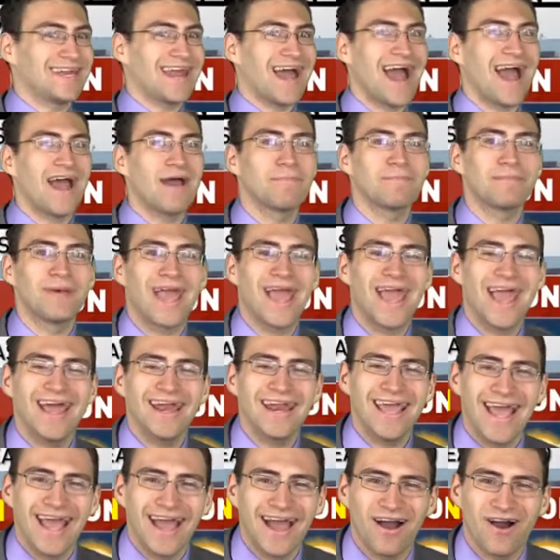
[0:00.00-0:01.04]
not bad
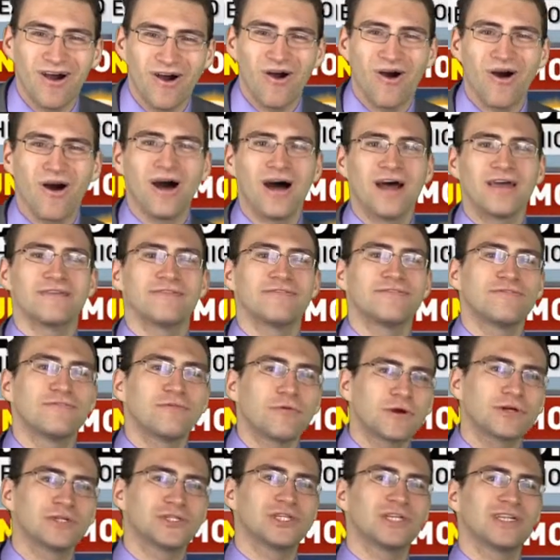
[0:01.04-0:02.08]
at all.
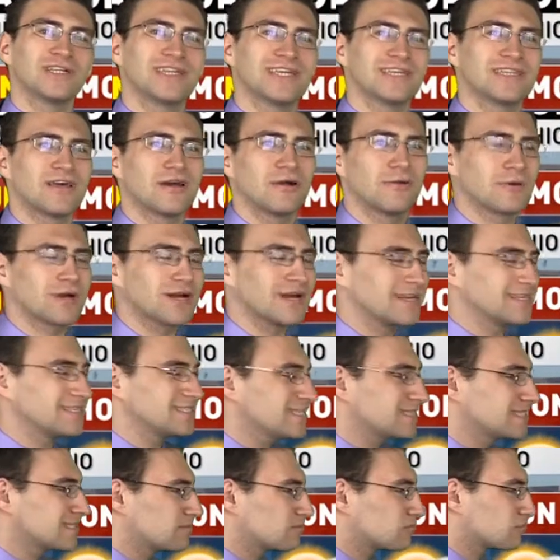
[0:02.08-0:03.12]
Unfortunately, though, we're going to
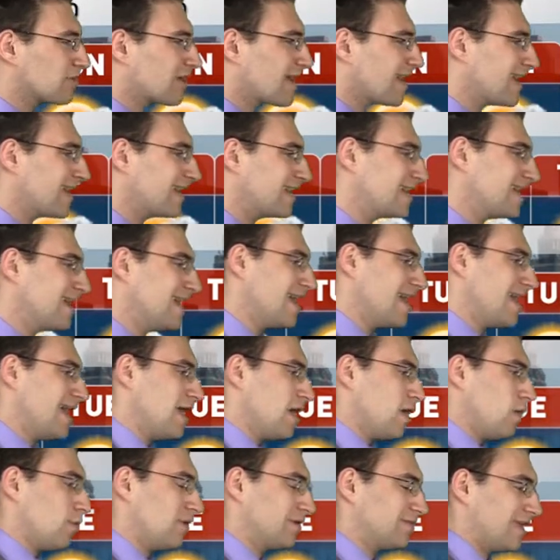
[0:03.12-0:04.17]
see some rain
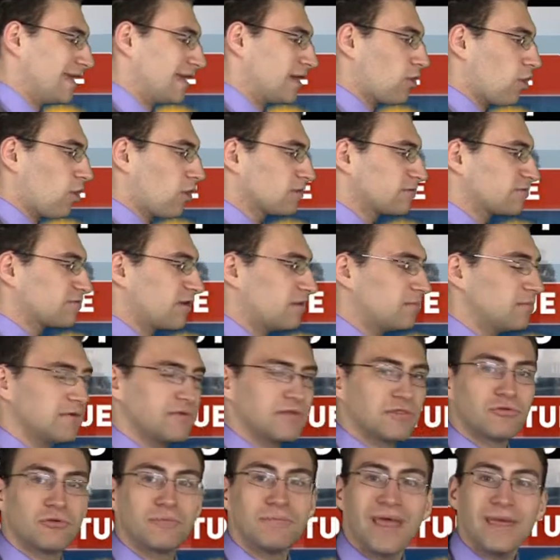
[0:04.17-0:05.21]
with a cold front
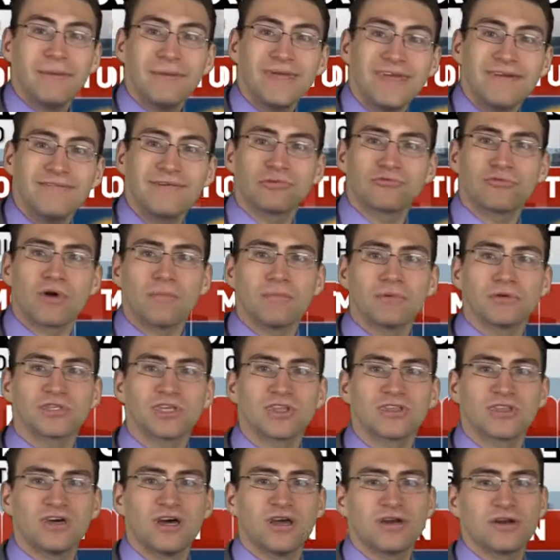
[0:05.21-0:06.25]
moving through. Maybe even rumbles
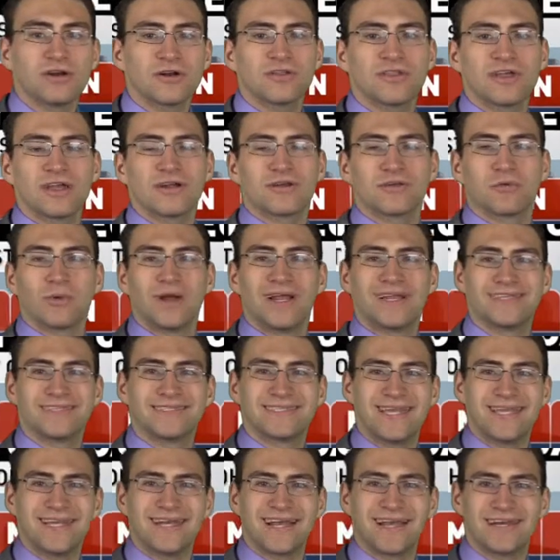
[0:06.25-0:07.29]
of thunder there
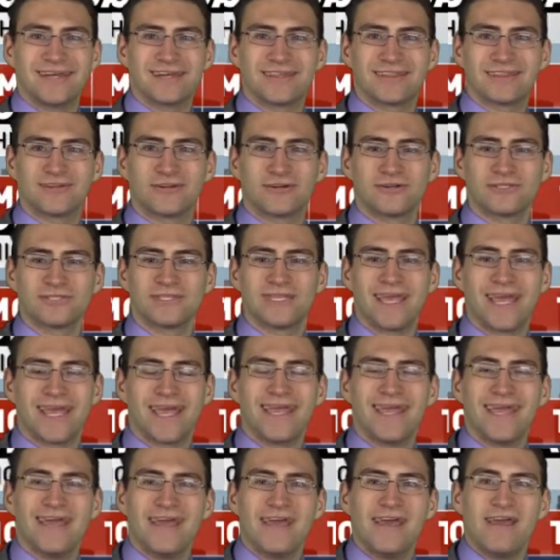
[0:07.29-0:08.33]
Wednesday night into
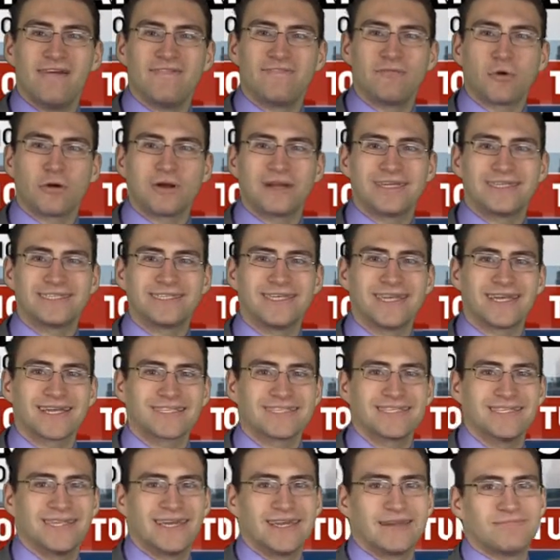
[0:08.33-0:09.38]
Thursday,
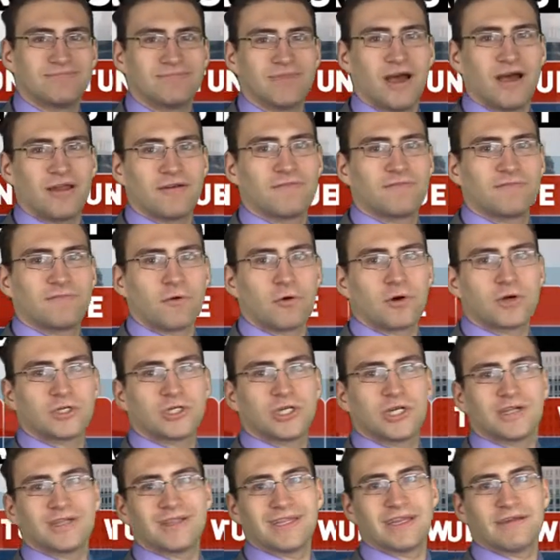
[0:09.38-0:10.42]
forty-six. And then,
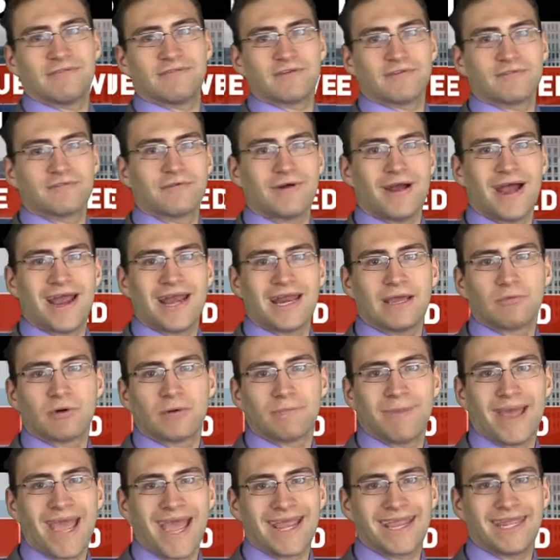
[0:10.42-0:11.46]
unfortunately, for Friday, we're
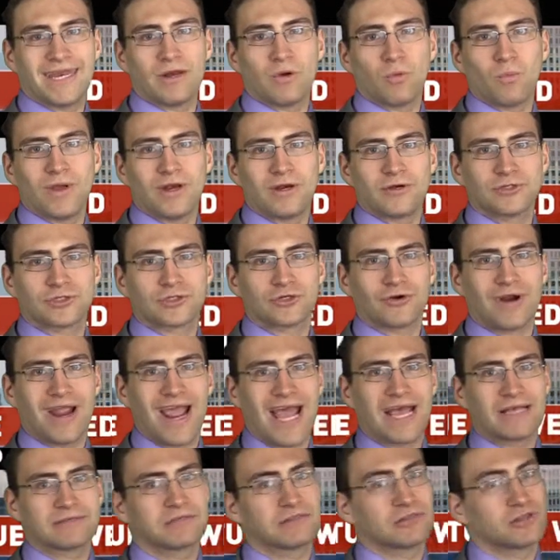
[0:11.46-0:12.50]
back into winter's
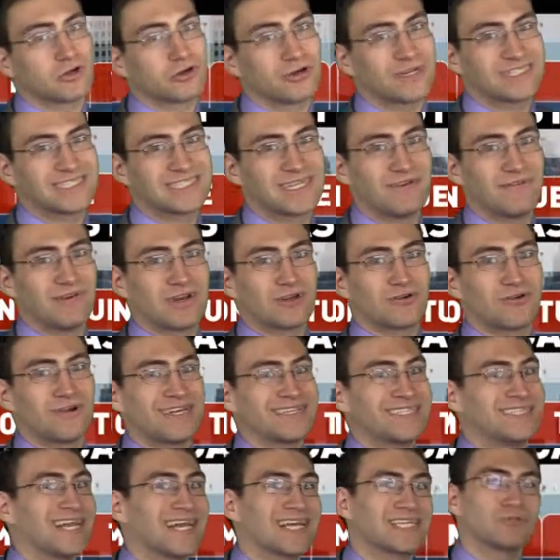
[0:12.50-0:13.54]
grass, thirty-seven
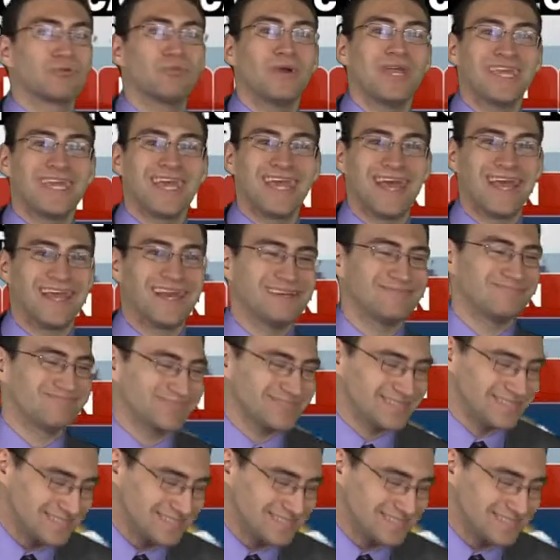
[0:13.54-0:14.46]
degrees. Next weekend,